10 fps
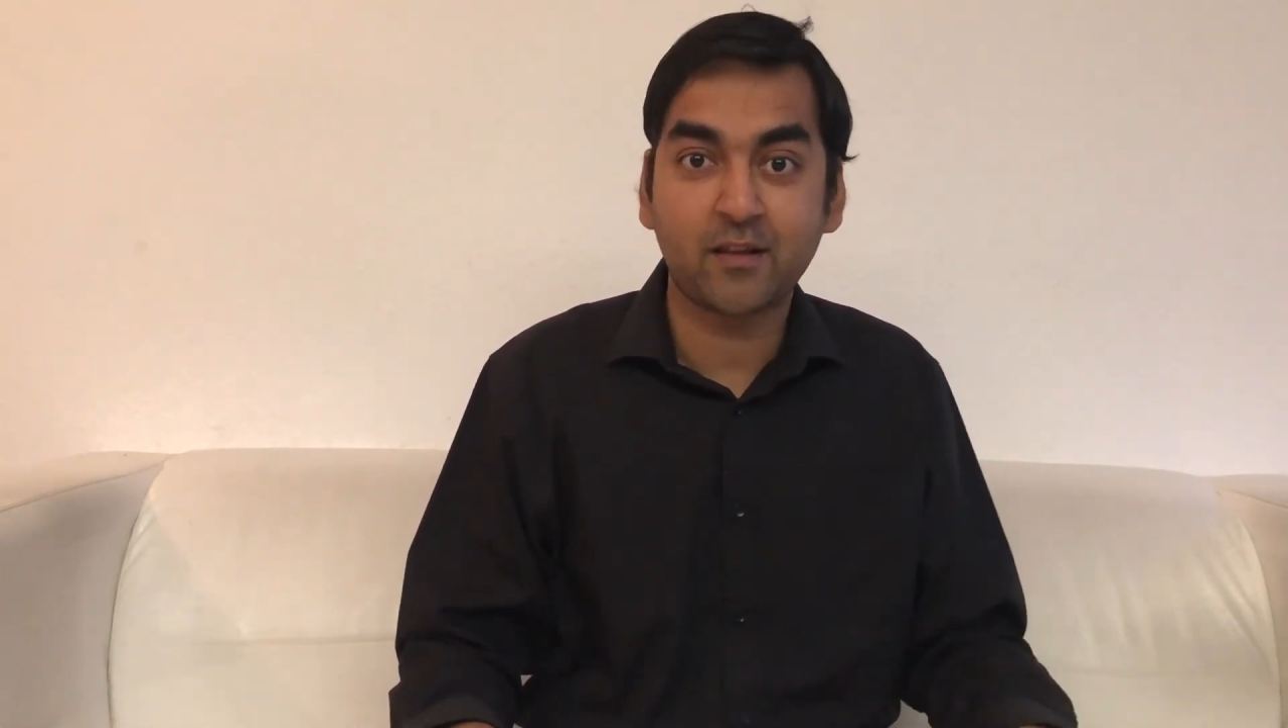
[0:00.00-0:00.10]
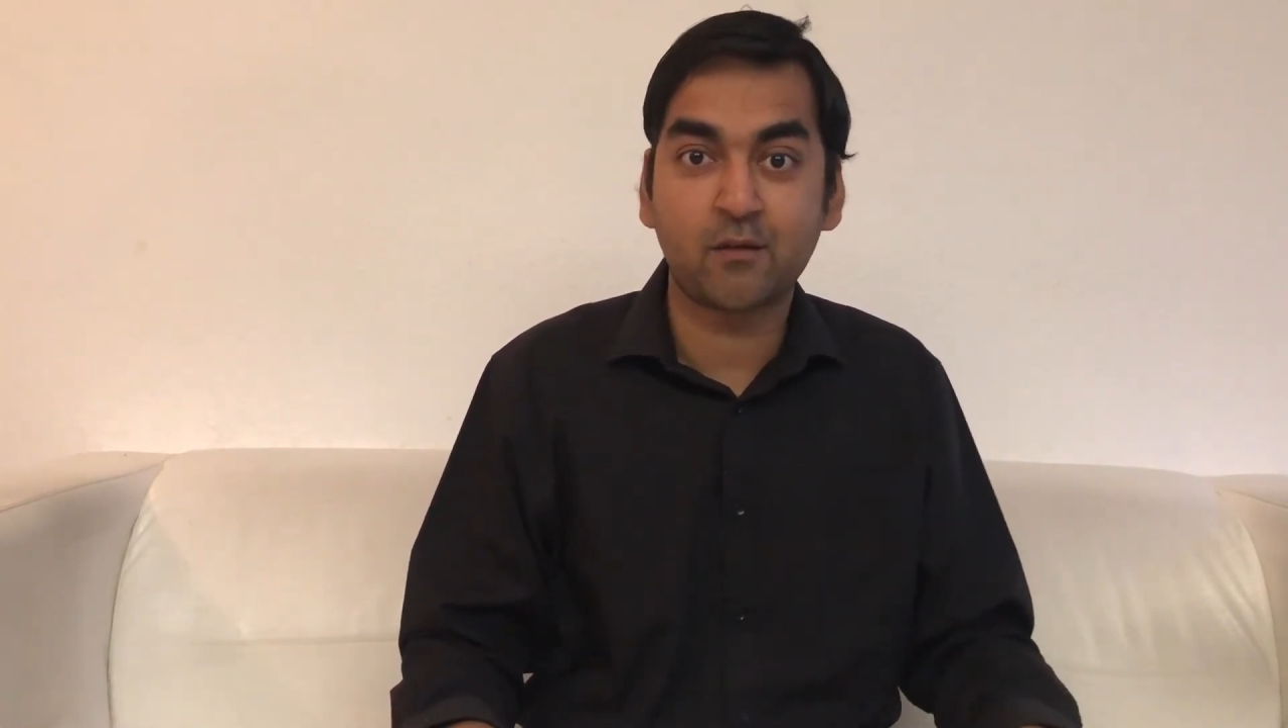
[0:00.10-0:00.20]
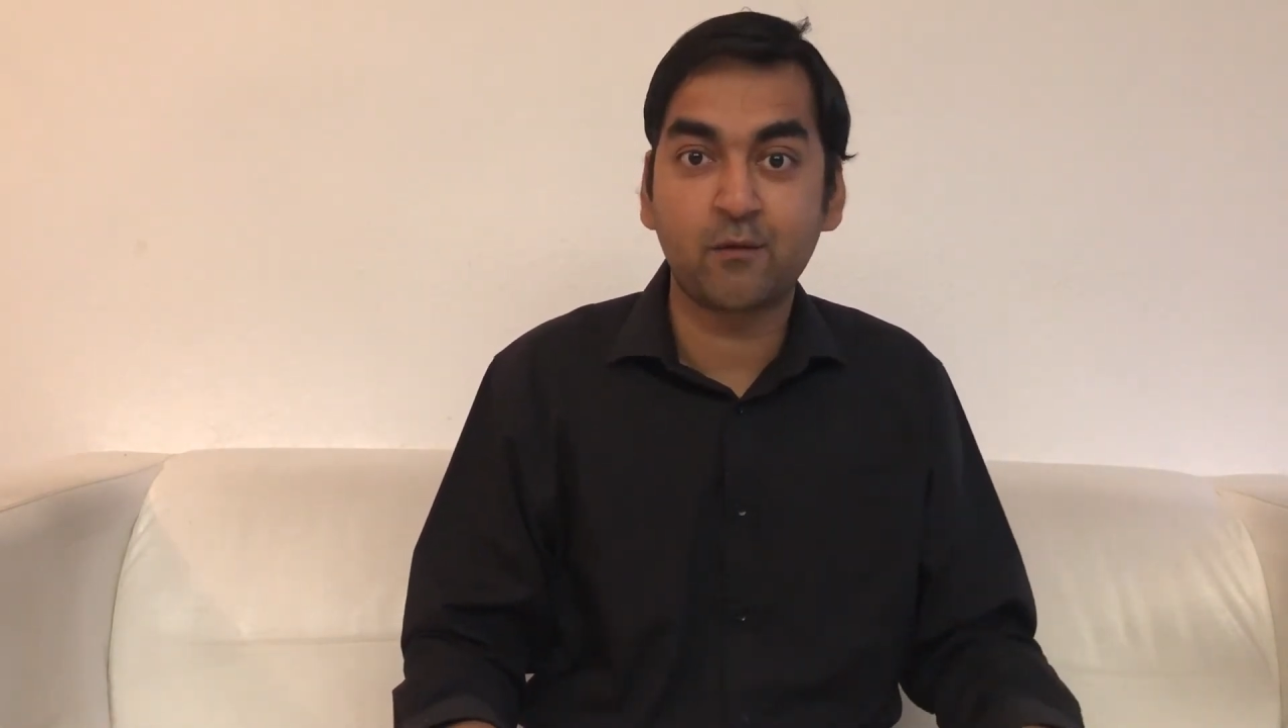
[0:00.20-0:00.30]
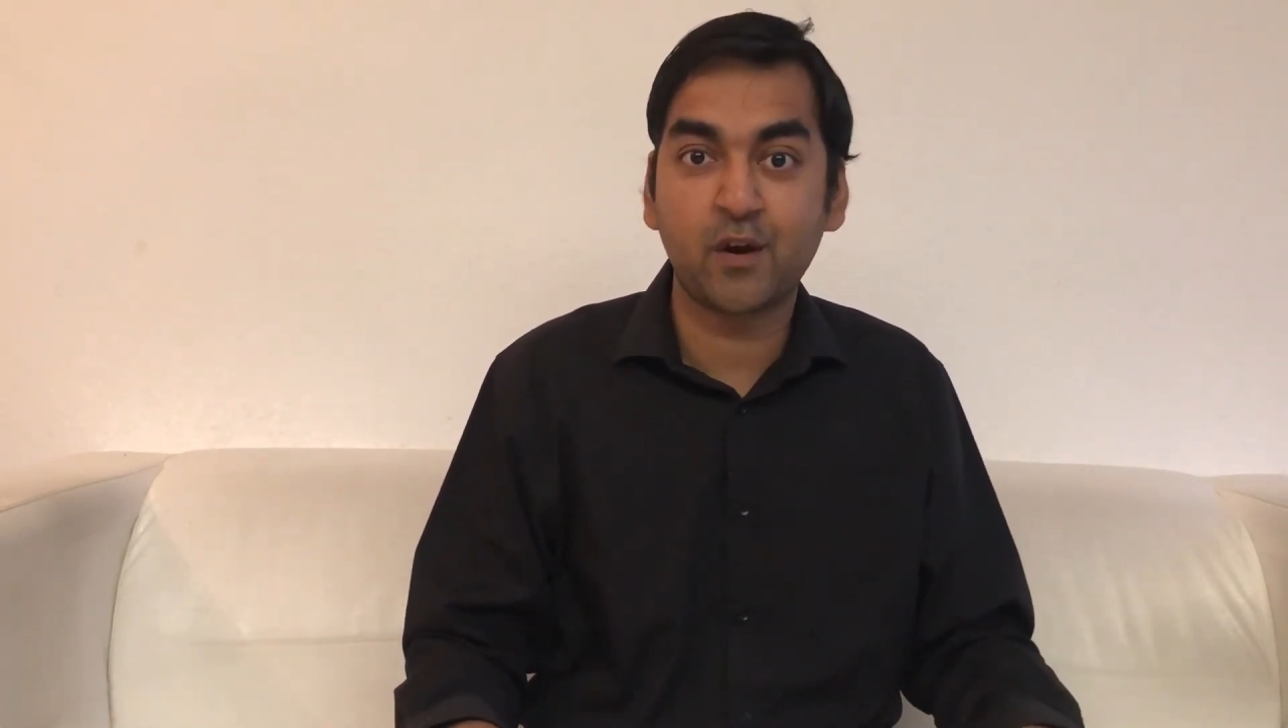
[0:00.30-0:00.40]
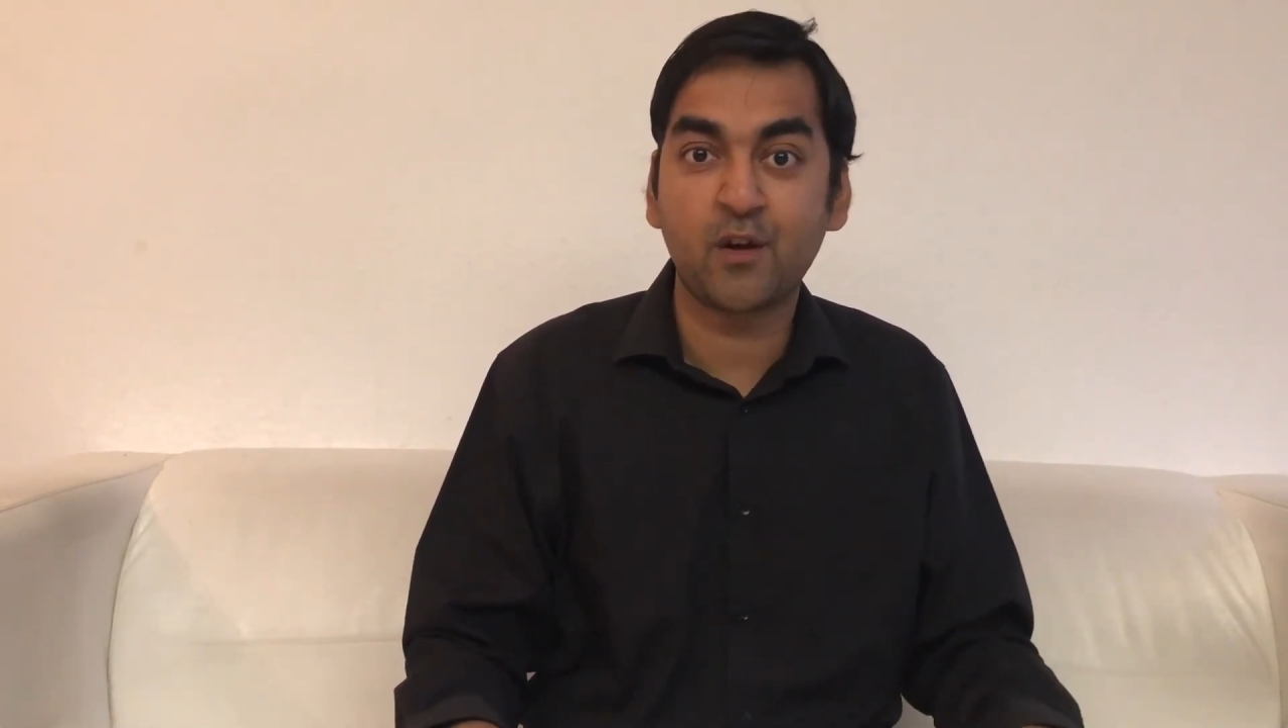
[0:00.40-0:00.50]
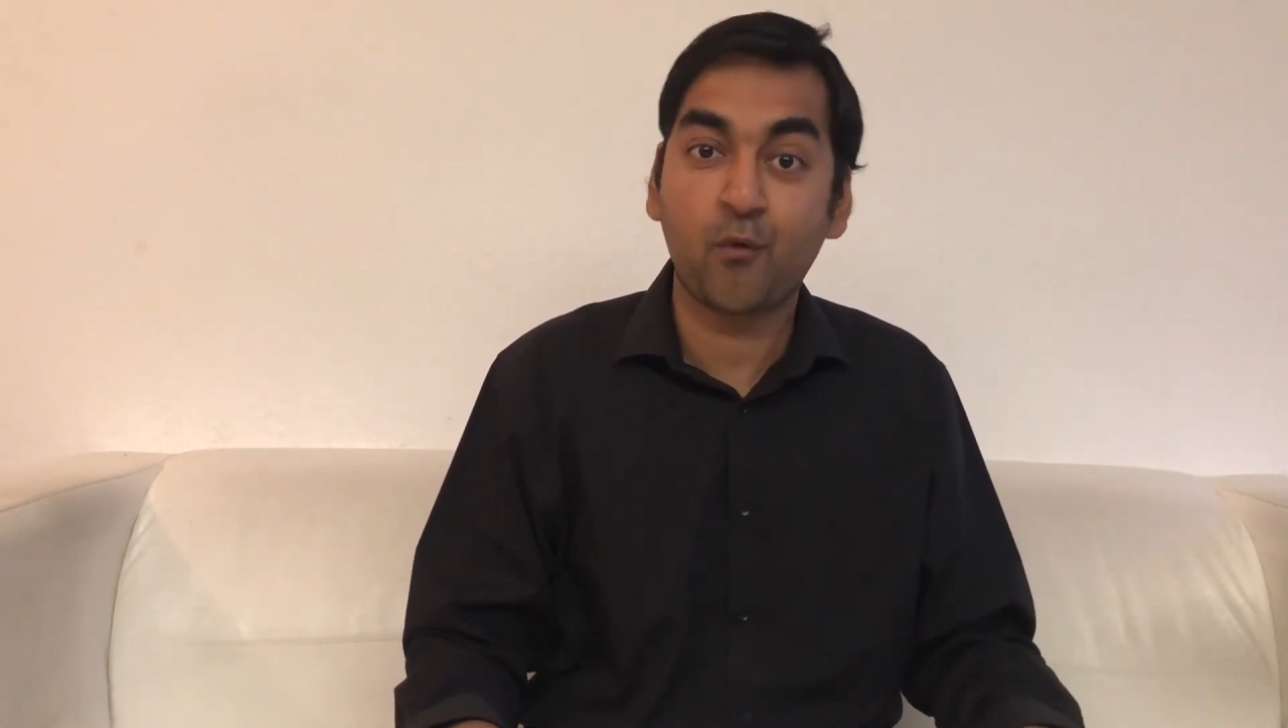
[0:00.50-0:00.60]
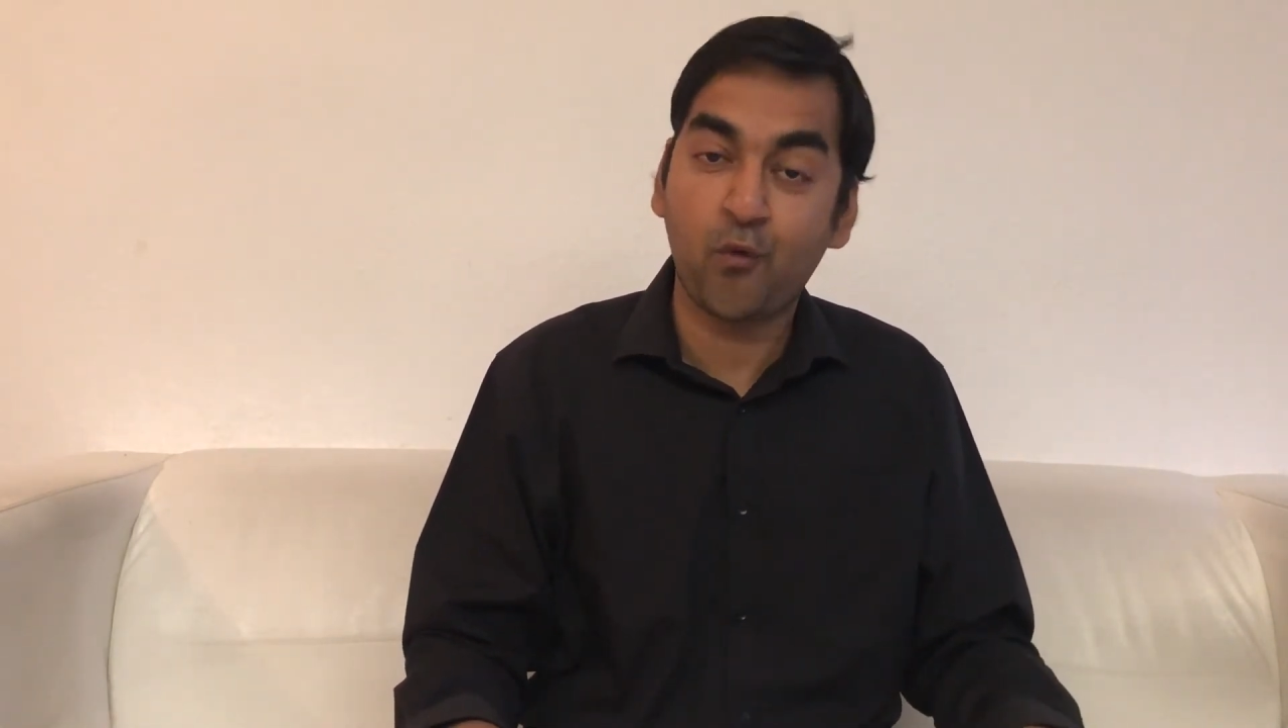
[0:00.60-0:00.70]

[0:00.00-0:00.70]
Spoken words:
this video,